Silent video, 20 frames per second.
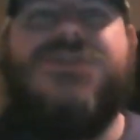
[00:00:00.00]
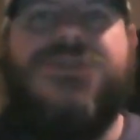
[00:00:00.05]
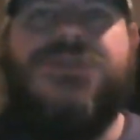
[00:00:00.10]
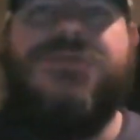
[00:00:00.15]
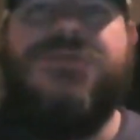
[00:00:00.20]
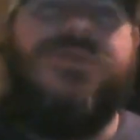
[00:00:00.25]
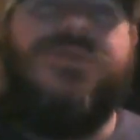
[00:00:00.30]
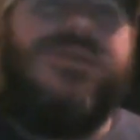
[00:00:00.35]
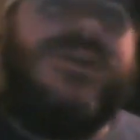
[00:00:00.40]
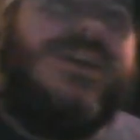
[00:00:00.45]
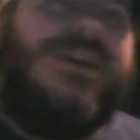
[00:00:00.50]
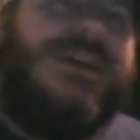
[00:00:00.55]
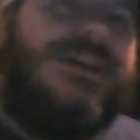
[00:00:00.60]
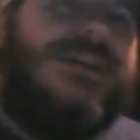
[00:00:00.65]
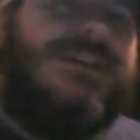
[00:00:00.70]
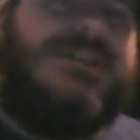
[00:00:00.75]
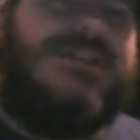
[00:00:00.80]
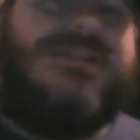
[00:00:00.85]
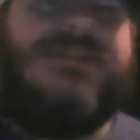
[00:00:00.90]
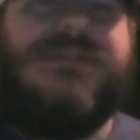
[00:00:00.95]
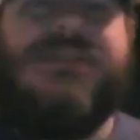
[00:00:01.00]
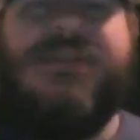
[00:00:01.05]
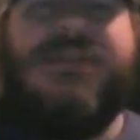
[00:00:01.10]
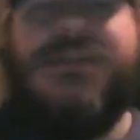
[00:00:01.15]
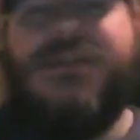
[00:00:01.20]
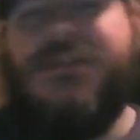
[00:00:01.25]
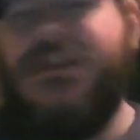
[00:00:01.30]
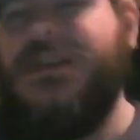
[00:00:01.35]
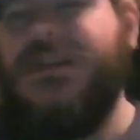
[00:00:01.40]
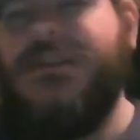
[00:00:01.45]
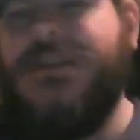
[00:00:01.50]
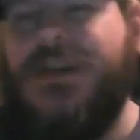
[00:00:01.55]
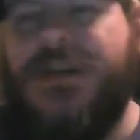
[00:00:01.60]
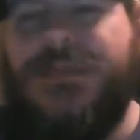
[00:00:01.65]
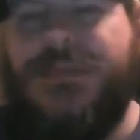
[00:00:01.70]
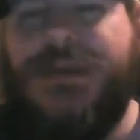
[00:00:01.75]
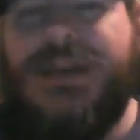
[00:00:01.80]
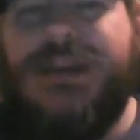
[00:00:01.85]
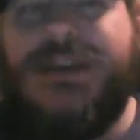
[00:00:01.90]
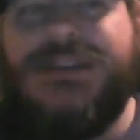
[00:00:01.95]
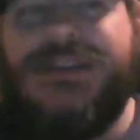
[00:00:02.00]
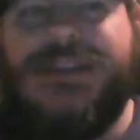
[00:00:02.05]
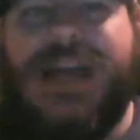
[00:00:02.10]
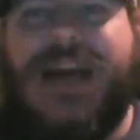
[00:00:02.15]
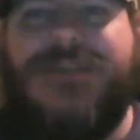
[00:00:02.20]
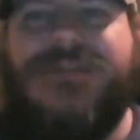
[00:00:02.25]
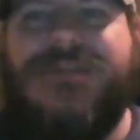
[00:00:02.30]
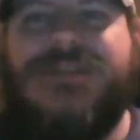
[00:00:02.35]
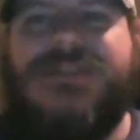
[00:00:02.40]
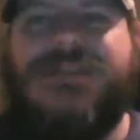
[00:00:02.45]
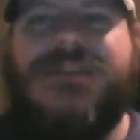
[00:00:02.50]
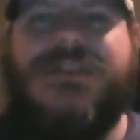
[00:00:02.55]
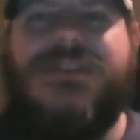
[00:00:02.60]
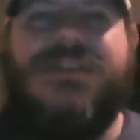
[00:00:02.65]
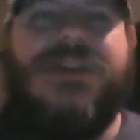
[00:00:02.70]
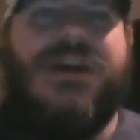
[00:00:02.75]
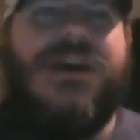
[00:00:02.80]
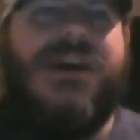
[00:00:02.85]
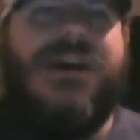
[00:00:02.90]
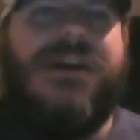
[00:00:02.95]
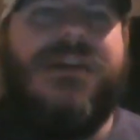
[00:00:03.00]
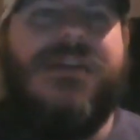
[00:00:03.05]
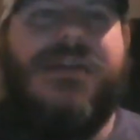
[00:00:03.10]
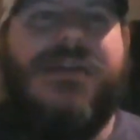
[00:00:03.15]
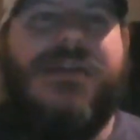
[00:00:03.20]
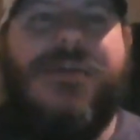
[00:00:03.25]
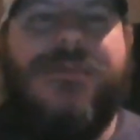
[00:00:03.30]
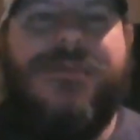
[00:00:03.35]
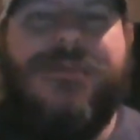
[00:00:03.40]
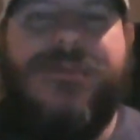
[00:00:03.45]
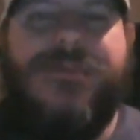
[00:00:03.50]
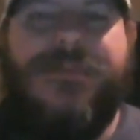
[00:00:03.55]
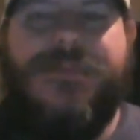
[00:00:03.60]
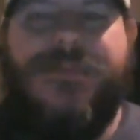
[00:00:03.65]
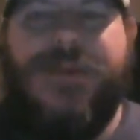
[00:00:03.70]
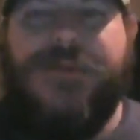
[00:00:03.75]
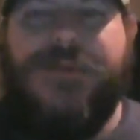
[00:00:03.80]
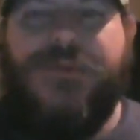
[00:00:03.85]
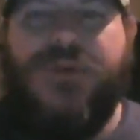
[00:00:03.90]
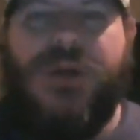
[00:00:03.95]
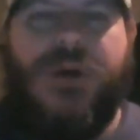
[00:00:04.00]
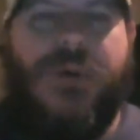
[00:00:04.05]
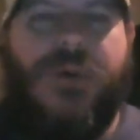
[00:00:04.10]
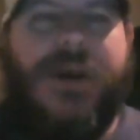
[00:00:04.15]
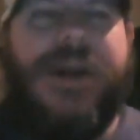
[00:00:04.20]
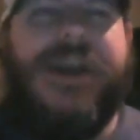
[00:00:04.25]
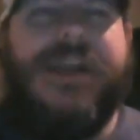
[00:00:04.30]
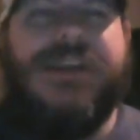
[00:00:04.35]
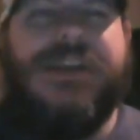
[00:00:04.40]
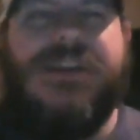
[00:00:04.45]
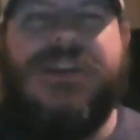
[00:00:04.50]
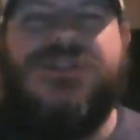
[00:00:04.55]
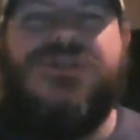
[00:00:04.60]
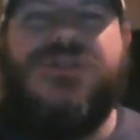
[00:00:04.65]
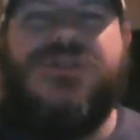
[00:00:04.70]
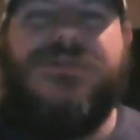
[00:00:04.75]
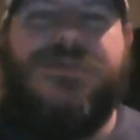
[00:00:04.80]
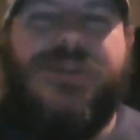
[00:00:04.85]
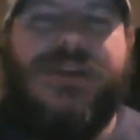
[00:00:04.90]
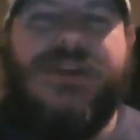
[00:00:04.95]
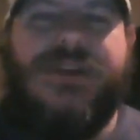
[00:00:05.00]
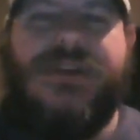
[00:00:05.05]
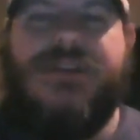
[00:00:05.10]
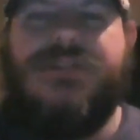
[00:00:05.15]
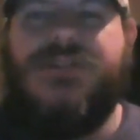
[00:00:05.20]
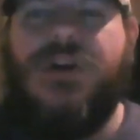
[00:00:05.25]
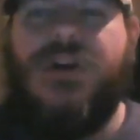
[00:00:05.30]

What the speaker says: Drew Brees didn't come in because obviously people were like, why can't you get Drew Brees?